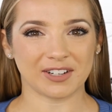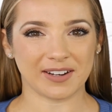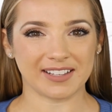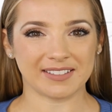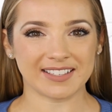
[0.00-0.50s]

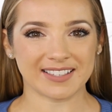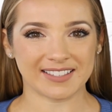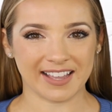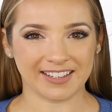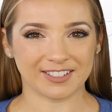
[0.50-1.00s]
During this
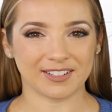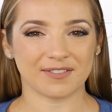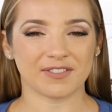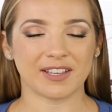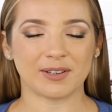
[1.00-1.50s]
stage,
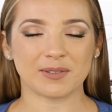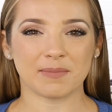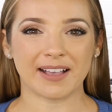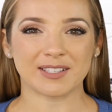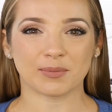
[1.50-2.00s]
skilled
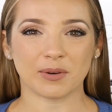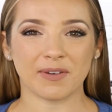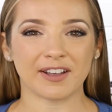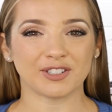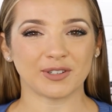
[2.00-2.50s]
pest
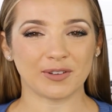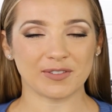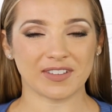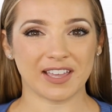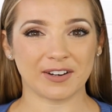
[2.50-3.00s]

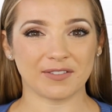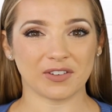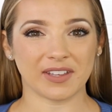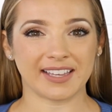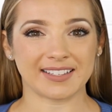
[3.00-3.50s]
professionals
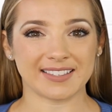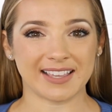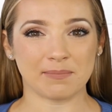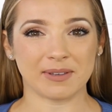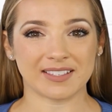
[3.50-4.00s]
carefully
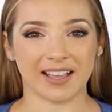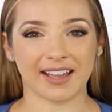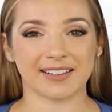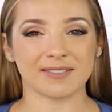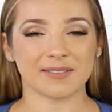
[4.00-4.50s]
examine
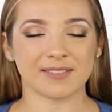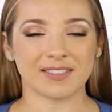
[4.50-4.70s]
signs